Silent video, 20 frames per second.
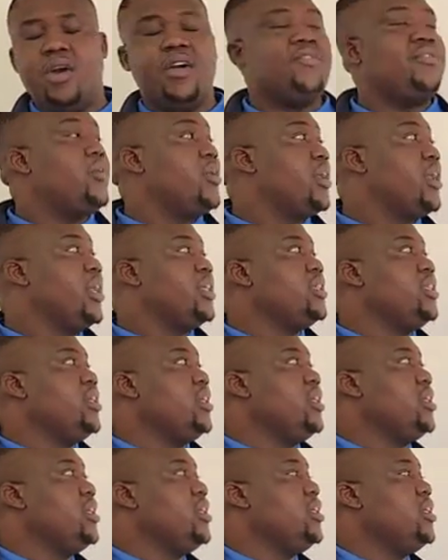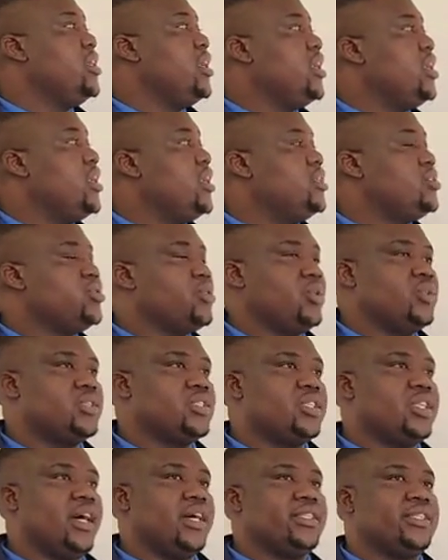have already
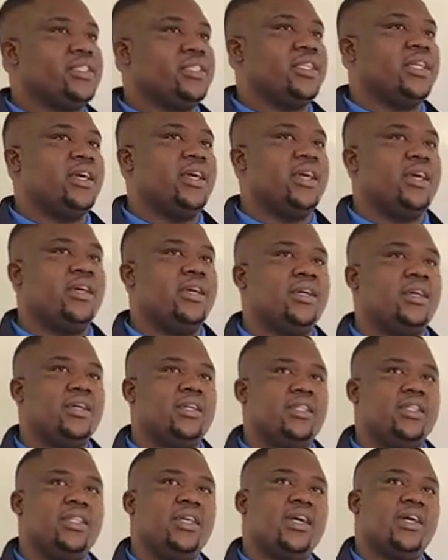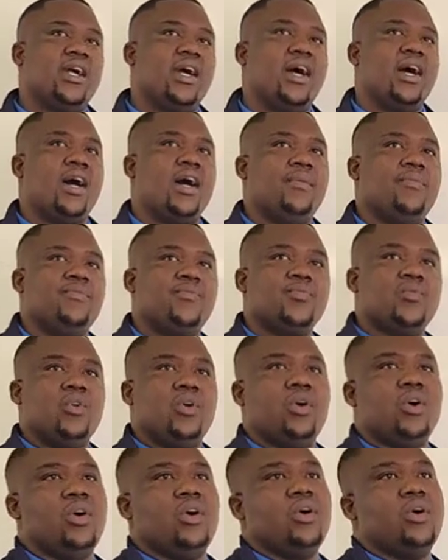chose that the car
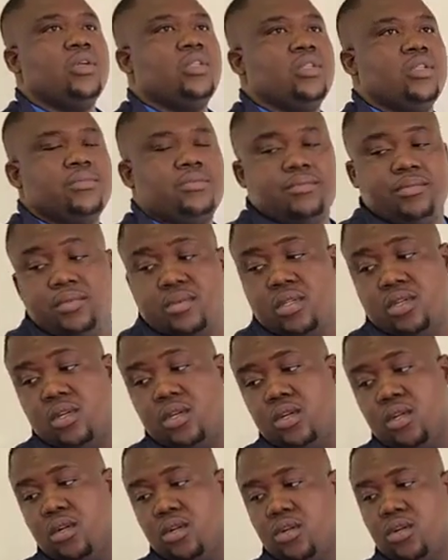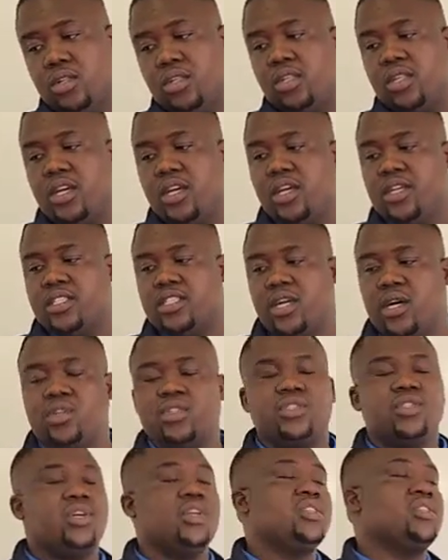or the sound
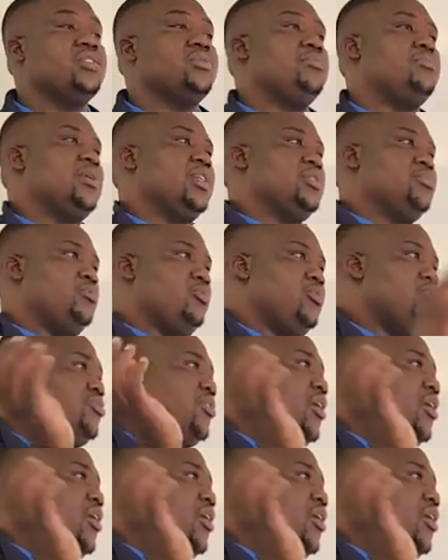source must move